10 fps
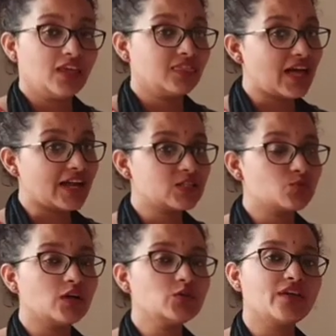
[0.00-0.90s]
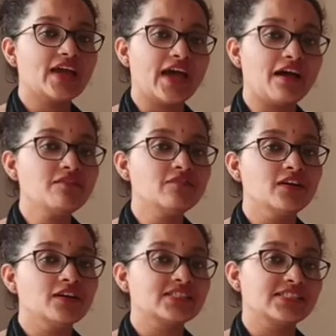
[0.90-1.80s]
That's what we have
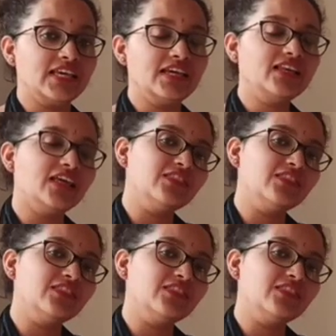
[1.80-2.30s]
seen